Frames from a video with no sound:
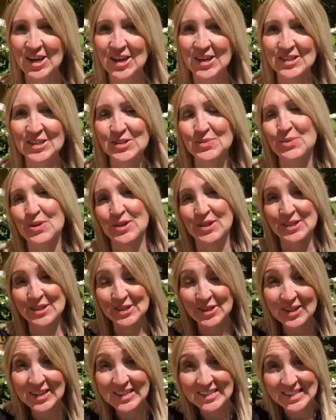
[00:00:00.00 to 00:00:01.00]
church. Well, the
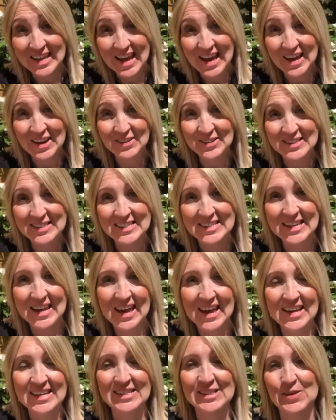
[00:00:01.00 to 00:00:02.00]
sun is out
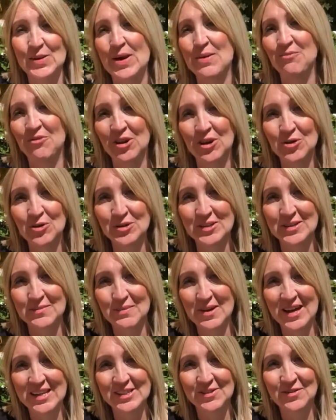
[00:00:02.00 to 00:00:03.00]
today, so I'm recording
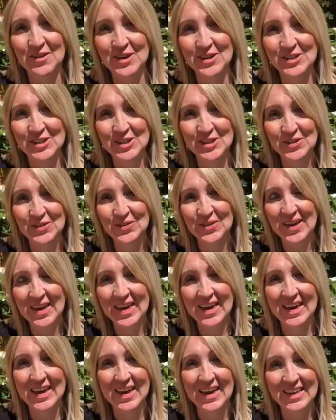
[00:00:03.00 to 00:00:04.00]
my devotional
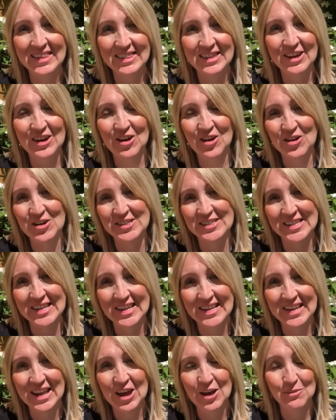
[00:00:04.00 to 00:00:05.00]
here in the
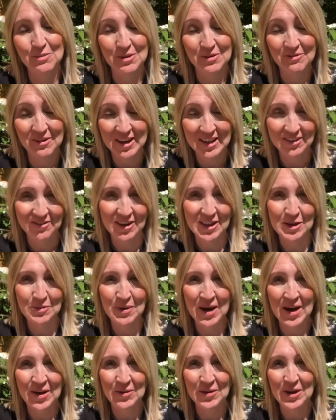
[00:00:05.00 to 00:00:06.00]
garden. Hope you're really
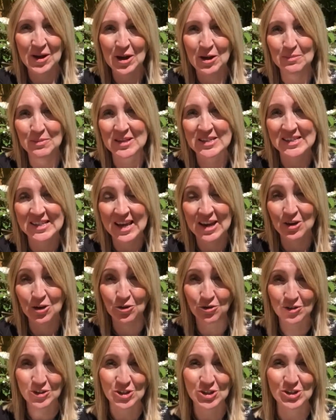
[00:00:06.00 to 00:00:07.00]
well, and hope this
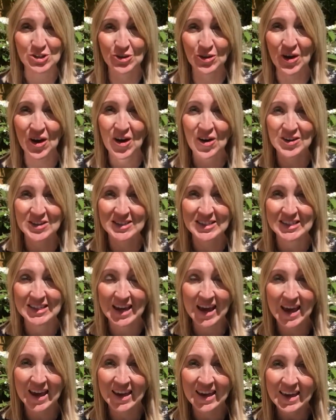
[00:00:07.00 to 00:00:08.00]
encourages your heart
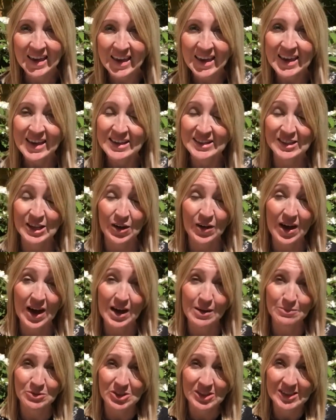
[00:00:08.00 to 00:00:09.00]
today. So
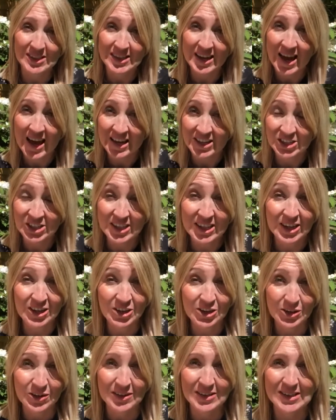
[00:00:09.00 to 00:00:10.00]
I'm just actually going to
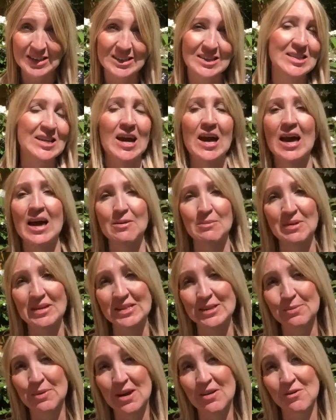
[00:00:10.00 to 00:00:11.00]
use this time as
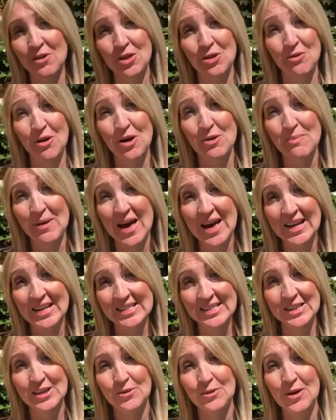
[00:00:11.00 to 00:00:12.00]
a bit of a throwback
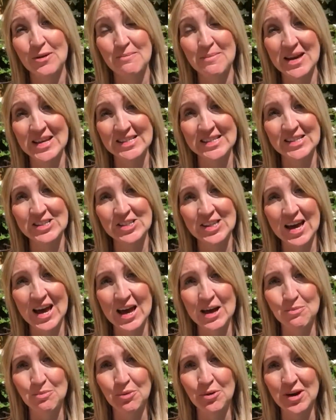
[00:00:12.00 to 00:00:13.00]
to a message that
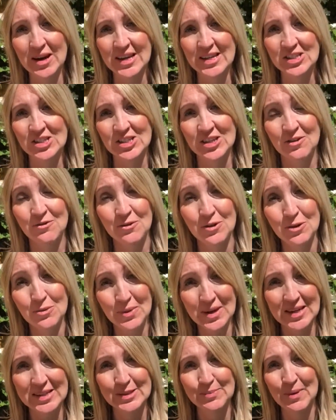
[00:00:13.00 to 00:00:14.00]
I preached a few
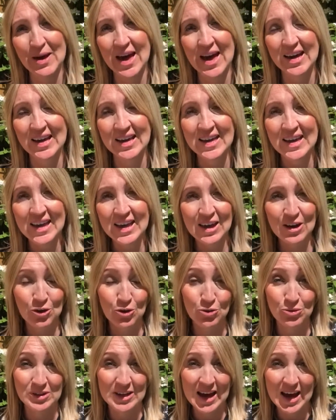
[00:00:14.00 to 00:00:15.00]
weeks back
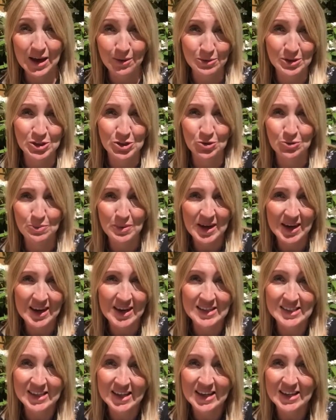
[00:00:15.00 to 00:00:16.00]
called How is Your
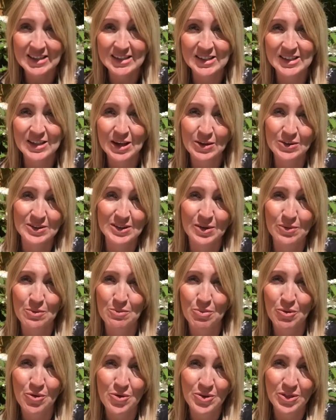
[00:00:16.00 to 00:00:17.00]
Peace? It is so
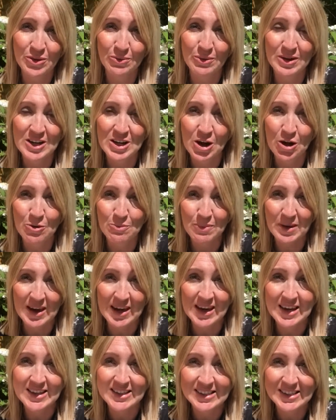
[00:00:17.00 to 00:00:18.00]
important that we know
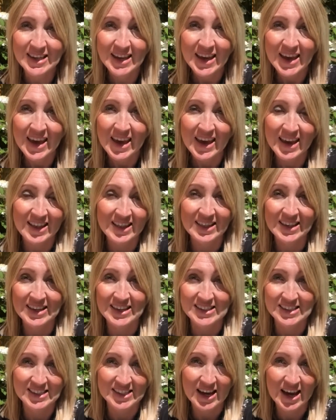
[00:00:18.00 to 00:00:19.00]
peace in
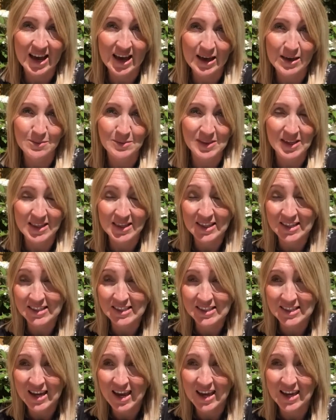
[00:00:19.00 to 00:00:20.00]
these times, in these
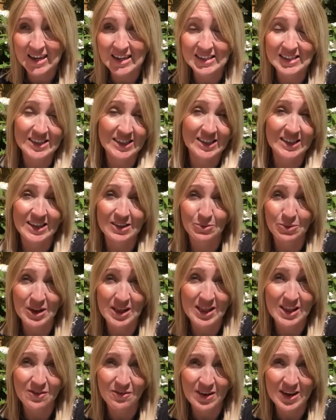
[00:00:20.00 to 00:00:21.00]
days that we're
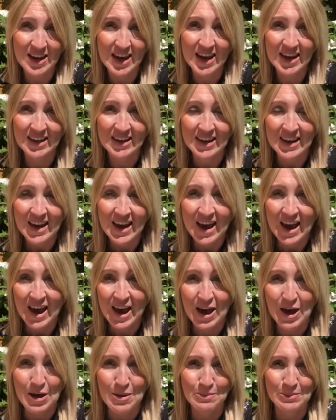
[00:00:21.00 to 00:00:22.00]
living in.
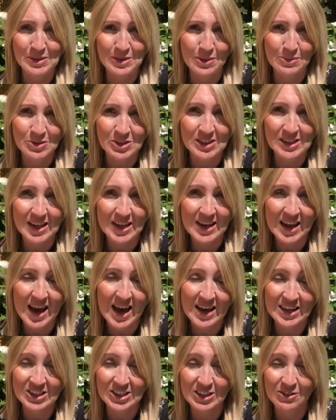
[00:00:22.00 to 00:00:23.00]
So I'm just going to
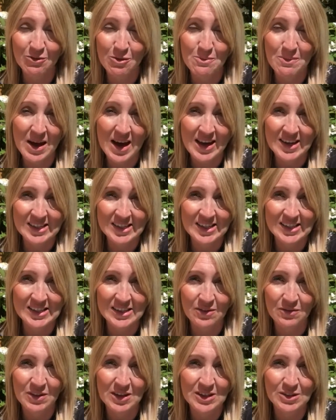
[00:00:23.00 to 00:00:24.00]
actually remind us
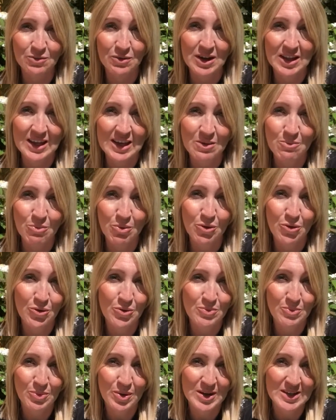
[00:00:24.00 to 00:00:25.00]
of this really
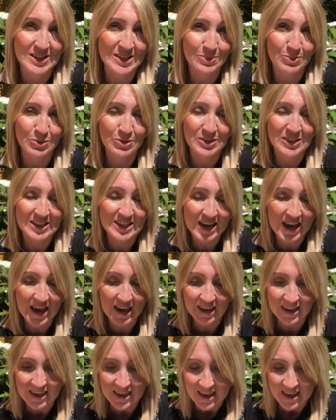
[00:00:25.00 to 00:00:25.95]
important principle today.